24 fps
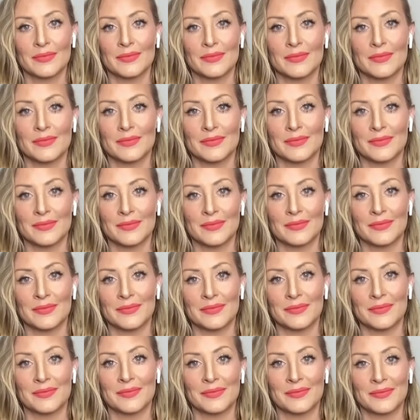
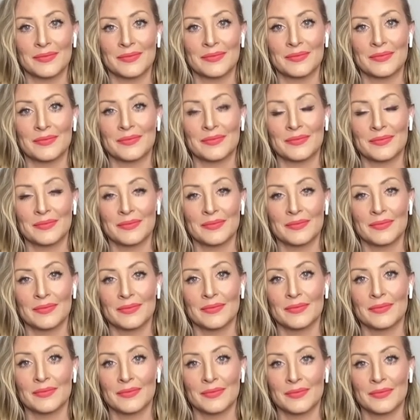
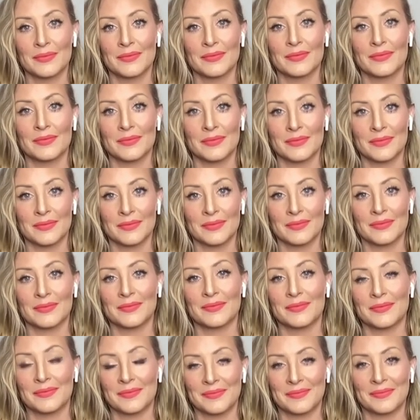
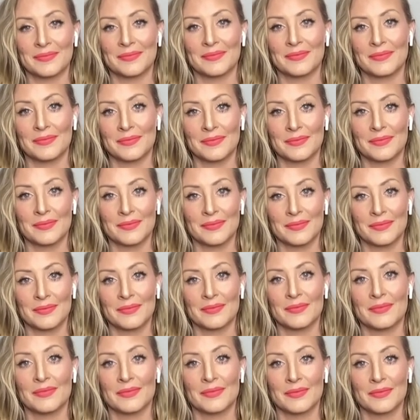
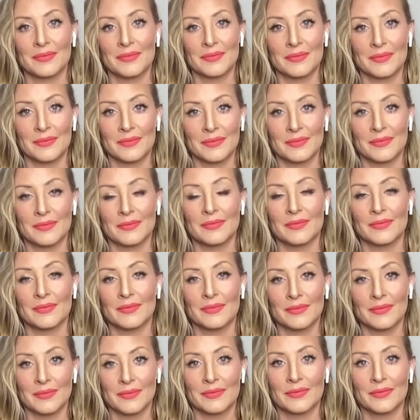(not speaking)